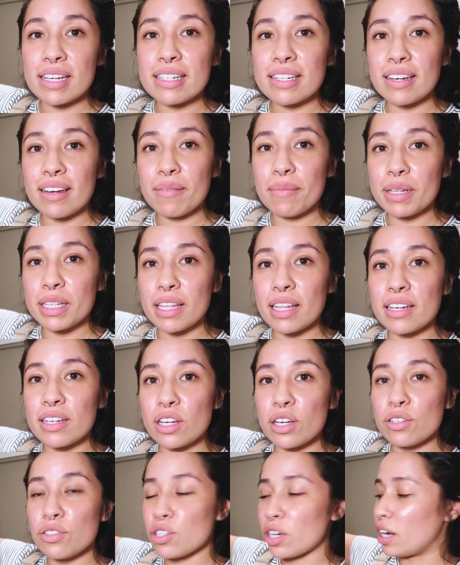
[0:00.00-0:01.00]
I did them in the
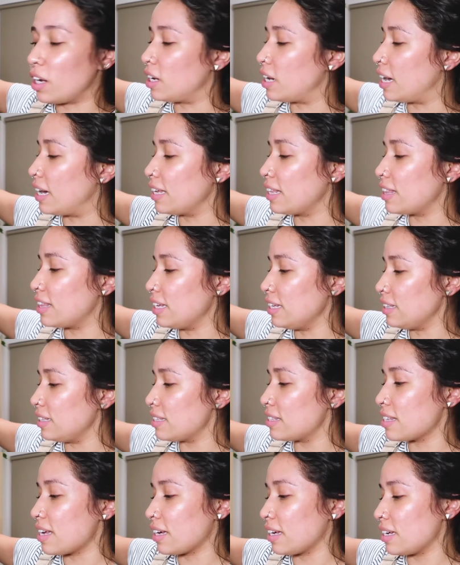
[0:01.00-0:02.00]
Ninja, I think the
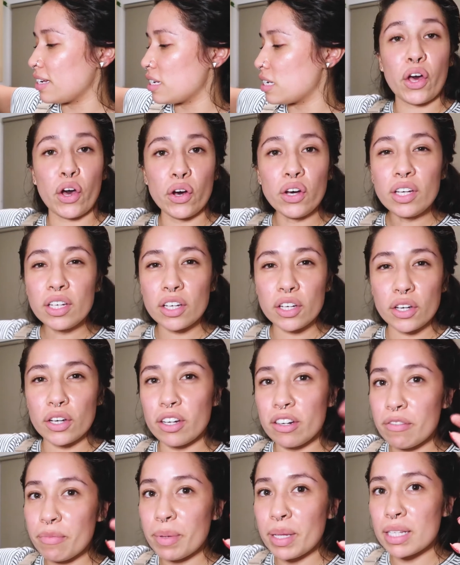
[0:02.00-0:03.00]
second cook
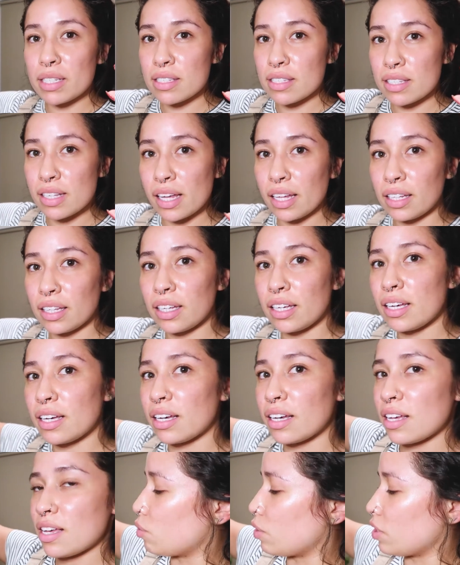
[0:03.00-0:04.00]
could have been
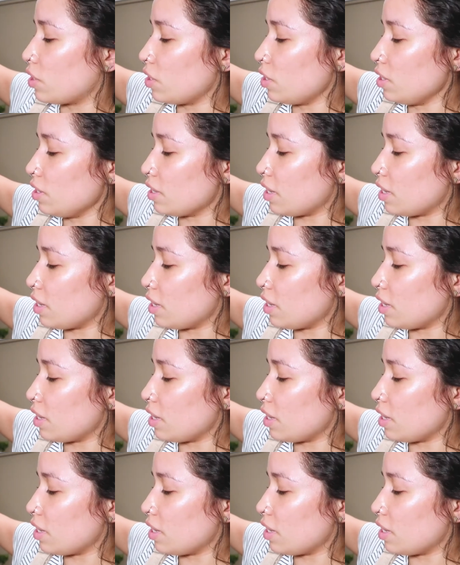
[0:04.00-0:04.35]
slightly shorter.